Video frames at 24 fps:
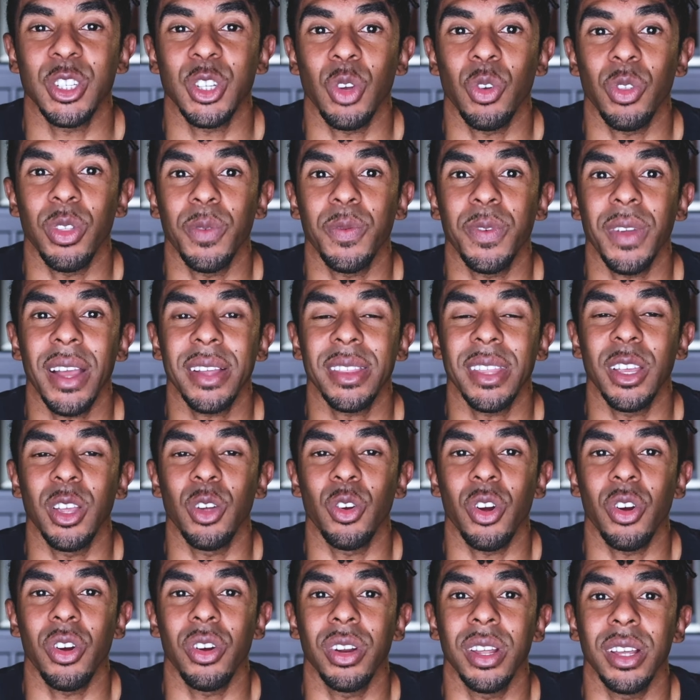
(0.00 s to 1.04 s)
So the fact that
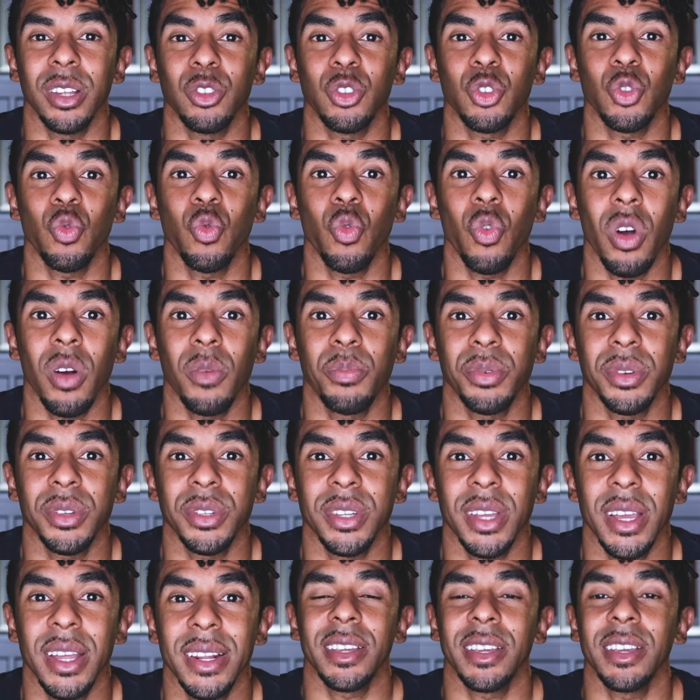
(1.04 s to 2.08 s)
you're earning
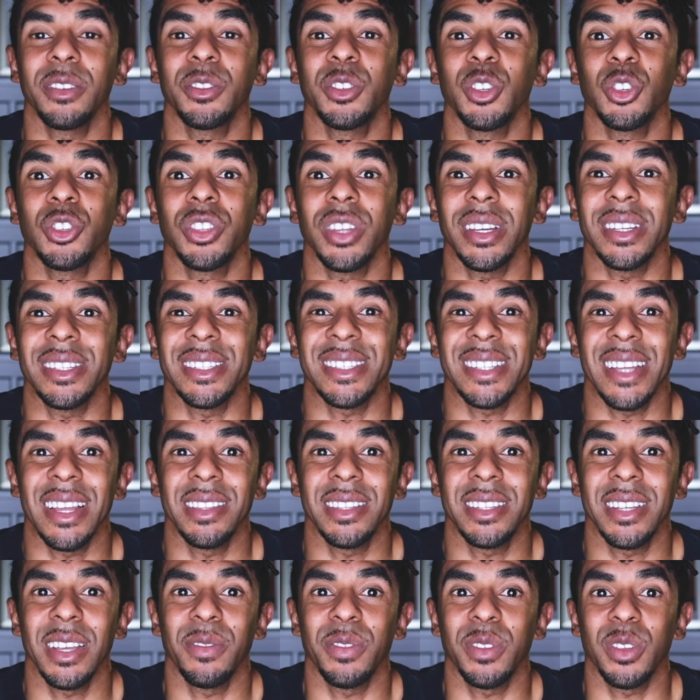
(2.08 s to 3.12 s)
12% gives you the
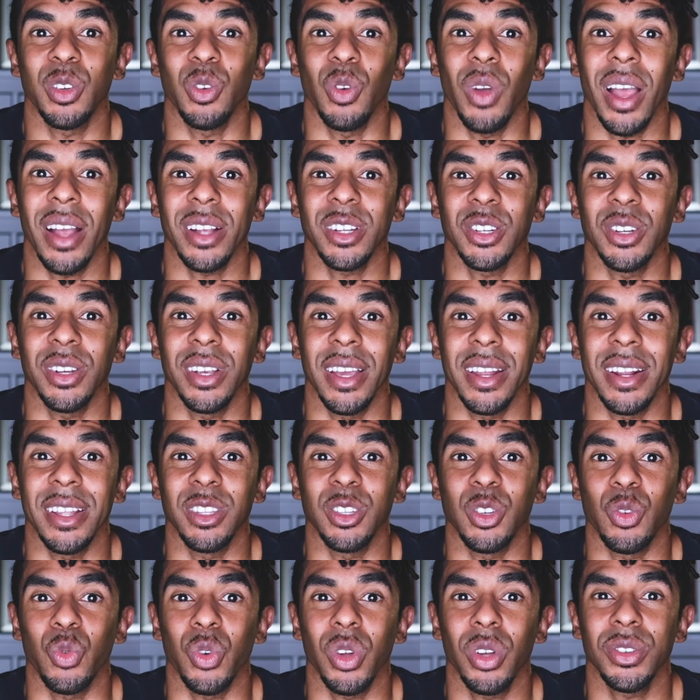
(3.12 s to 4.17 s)
incentive to actually get
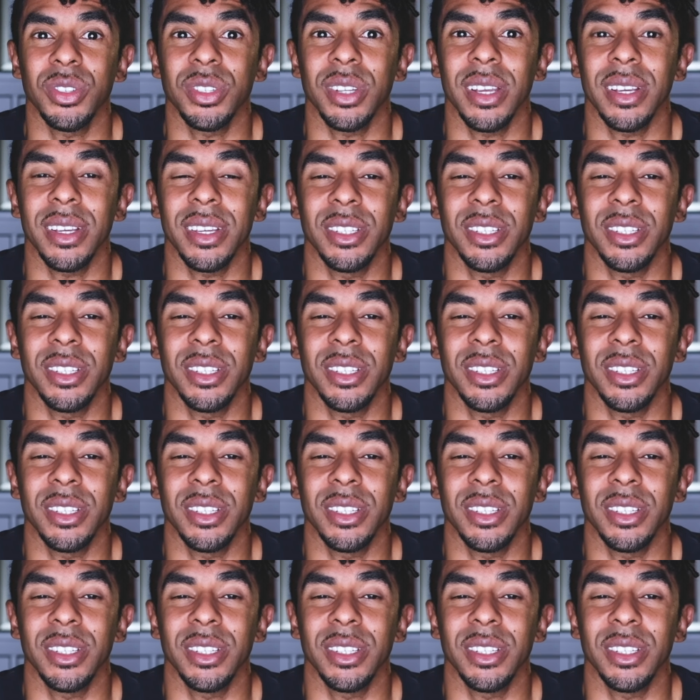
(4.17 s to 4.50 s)
into real estate,